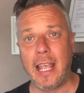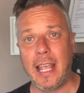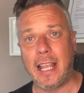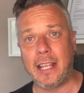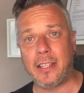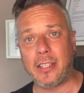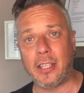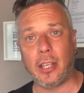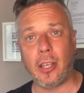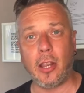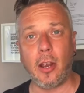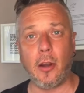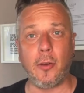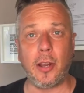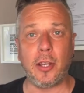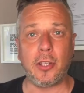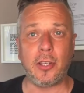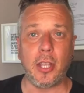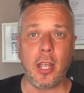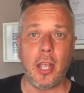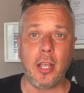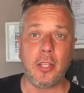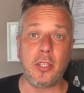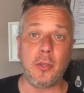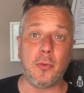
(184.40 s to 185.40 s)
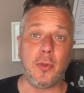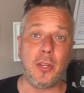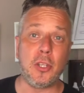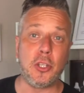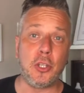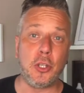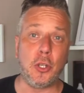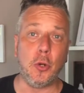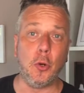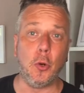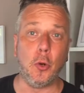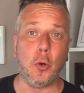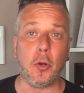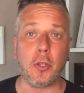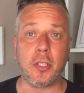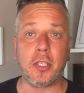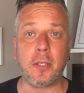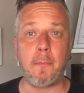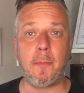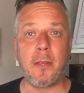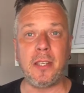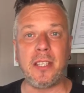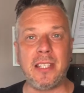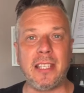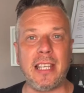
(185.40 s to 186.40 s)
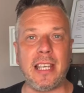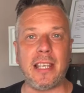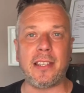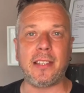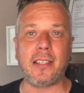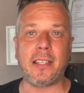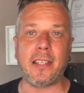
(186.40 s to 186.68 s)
is the courage to endure, to persist,